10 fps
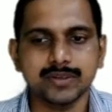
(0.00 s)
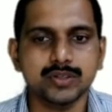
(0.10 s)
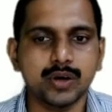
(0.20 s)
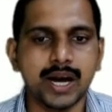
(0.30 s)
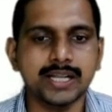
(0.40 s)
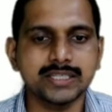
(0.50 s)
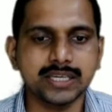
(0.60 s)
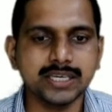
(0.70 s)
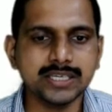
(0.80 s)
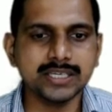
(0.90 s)
So answer
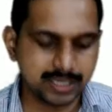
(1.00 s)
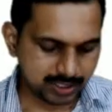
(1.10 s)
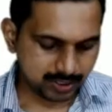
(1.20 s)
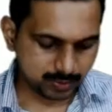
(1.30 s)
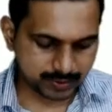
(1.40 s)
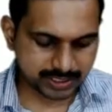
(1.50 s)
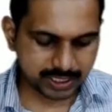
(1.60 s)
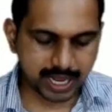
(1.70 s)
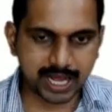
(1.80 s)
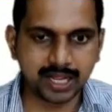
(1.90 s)
is
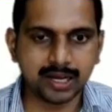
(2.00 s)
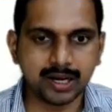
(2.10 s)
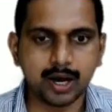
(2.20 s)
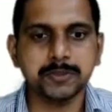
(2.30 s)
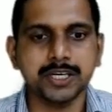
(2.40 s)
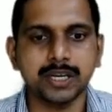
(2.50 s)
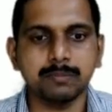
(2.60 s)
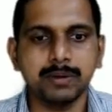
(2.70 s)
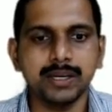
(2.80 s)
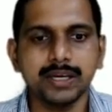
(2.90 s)
question uh, option
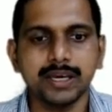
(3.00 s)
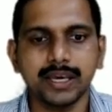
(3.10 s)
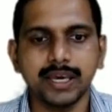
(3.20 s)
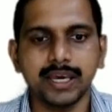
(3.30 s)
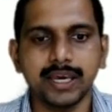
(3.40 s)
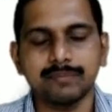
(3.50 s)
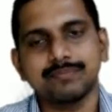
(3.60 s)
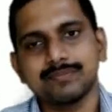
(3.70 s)
number A.